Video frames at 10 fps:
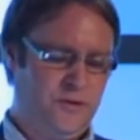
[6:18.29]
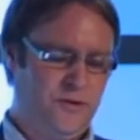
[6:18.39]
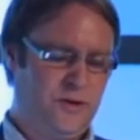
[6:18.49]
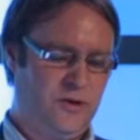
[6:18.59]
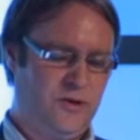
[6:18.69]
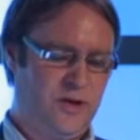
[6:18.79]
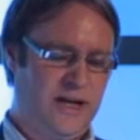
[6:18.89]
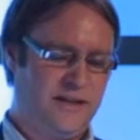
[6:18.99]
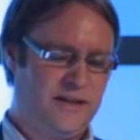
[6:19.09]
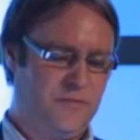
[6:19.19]
you can look
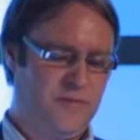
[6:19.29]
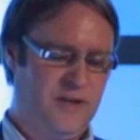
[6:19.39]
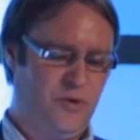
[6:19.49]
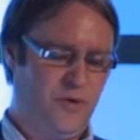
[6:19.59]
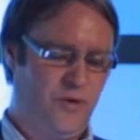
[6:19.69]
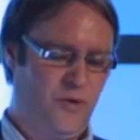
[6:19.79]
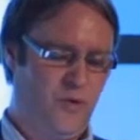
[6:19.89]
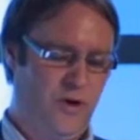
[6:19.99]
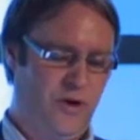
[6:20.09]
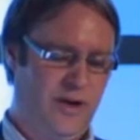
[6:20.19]
at people who
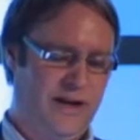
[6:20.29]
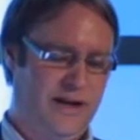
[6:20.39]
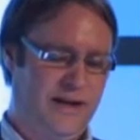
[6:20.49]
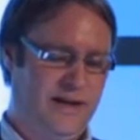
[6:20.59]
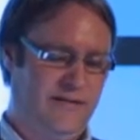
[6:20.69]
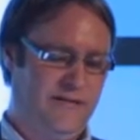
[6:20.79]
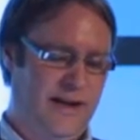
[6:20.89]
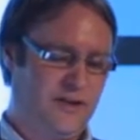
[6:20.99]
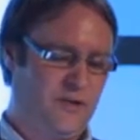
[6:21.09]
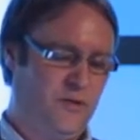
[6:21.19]
were, in
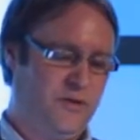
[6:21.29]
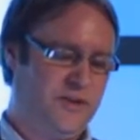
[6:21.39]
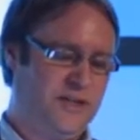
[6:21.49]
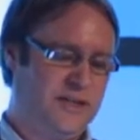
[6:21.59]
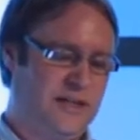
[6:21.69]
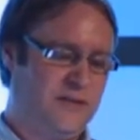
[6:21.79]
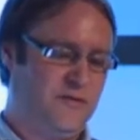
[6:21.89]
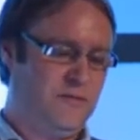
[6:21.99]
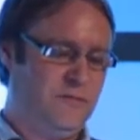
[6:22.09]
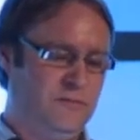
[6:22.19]
effect, unsuccessful.